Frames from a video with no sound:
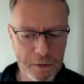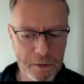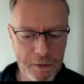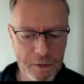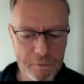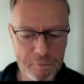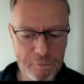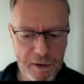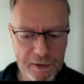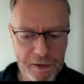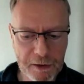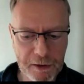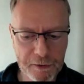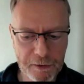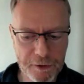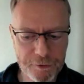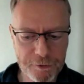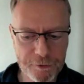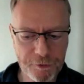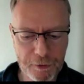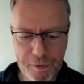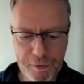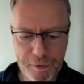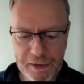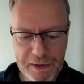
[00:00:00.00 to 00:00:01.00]

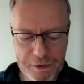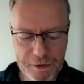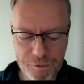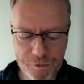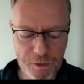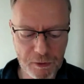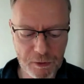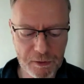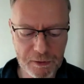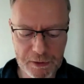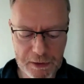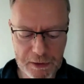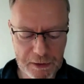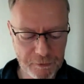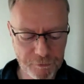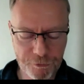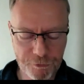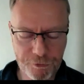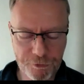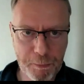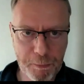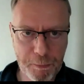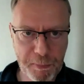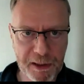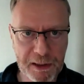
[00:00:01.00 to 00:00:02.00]
recognizing things like
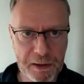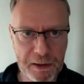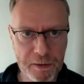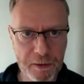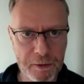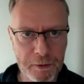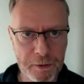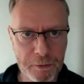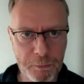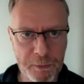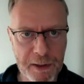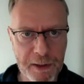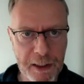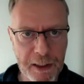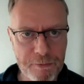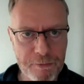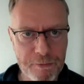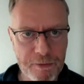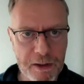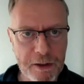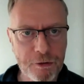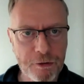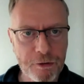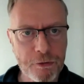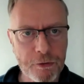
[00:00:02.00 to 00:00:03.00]
shipping, though, and
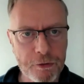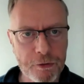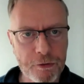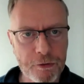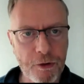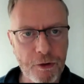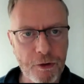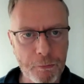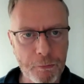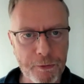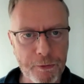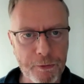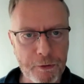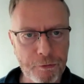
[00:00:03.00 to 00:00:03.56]
aviation and so on.